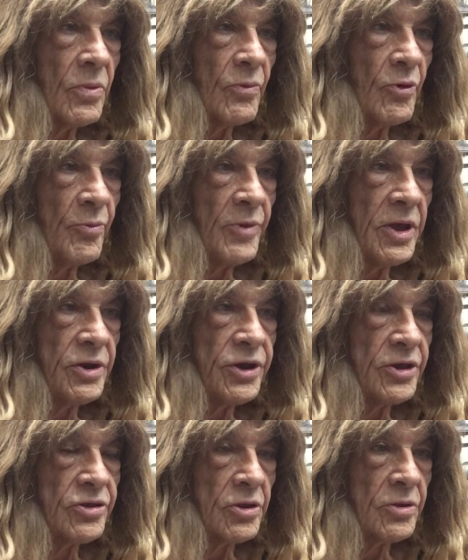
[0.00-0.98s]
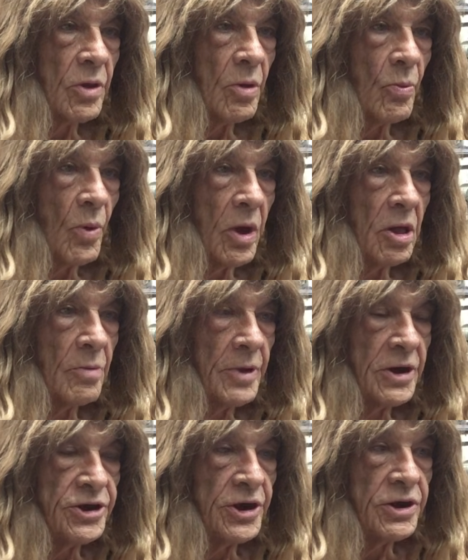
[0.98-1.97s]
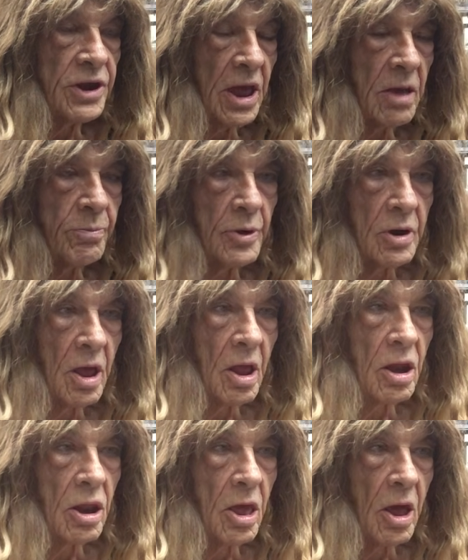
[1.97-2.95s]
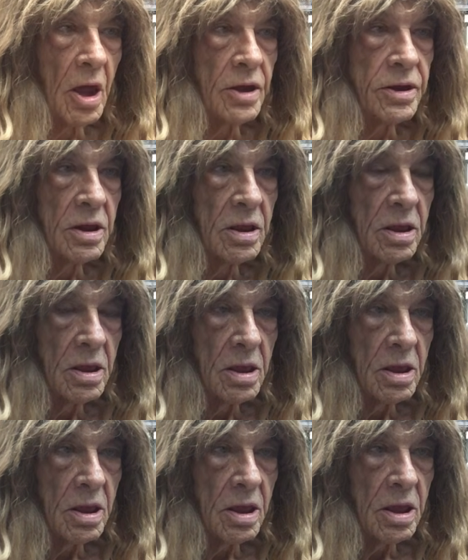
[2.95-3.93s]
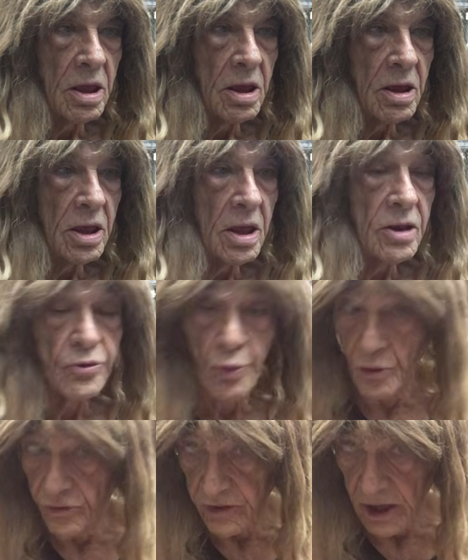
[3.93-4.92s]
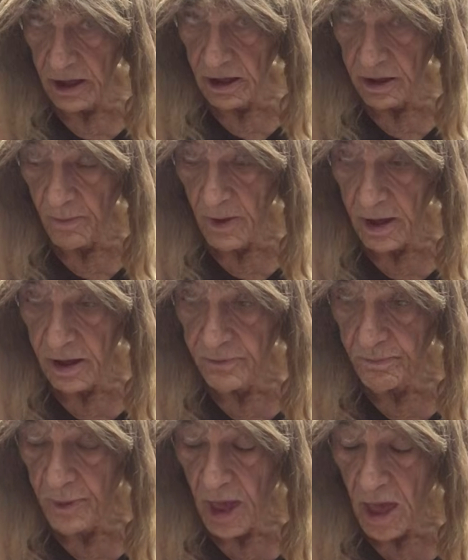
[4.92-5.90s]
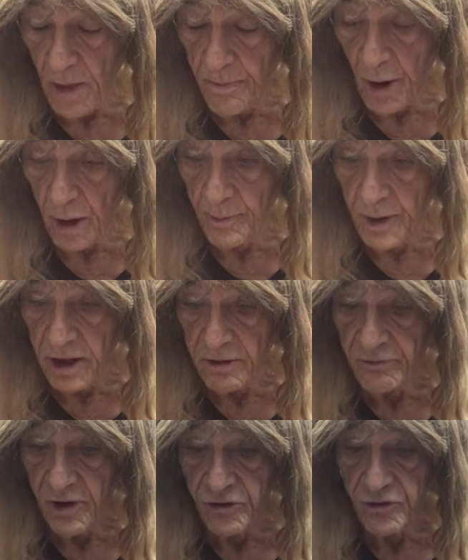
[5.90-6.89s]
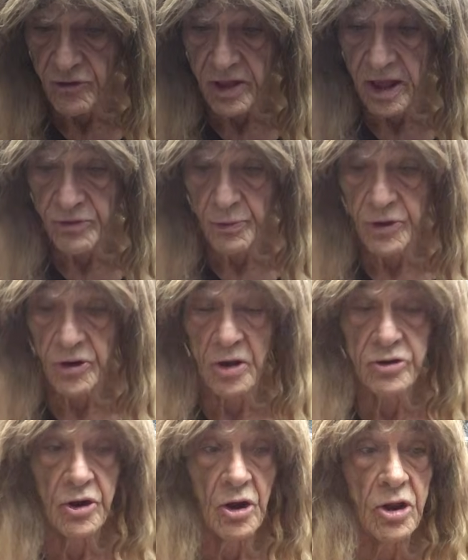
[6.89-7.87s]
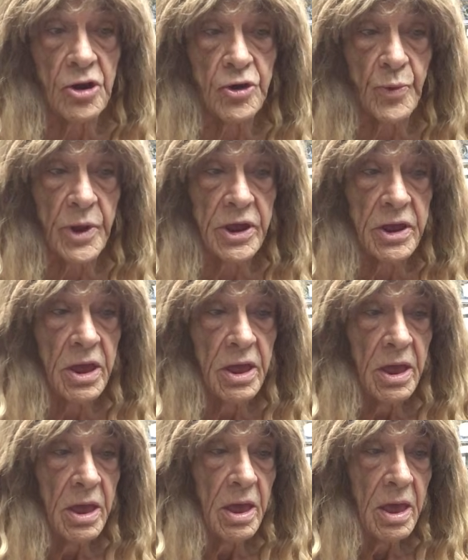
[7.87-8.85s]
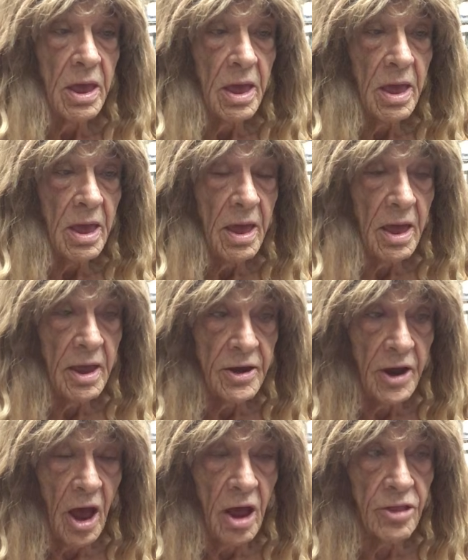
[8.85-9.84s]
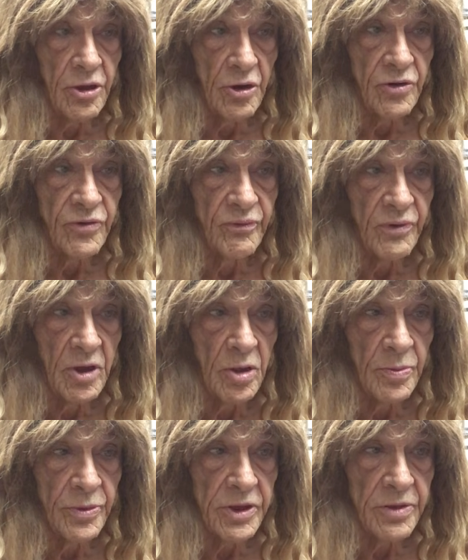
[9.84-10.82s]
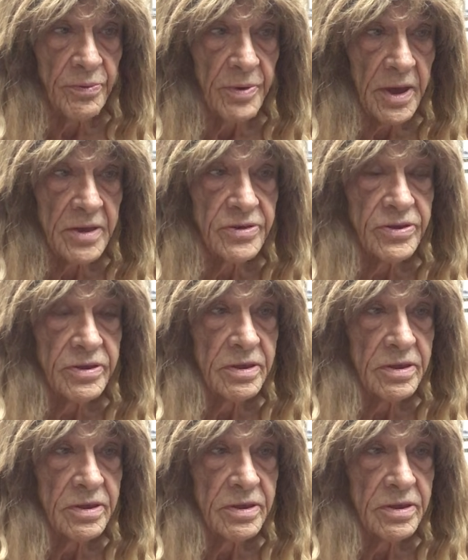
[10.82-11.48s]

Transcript: for me it takes a while, but it did happen a lot towards the end of my apartment adventure, and that's when Dr. Ludwig and others filmed the effects,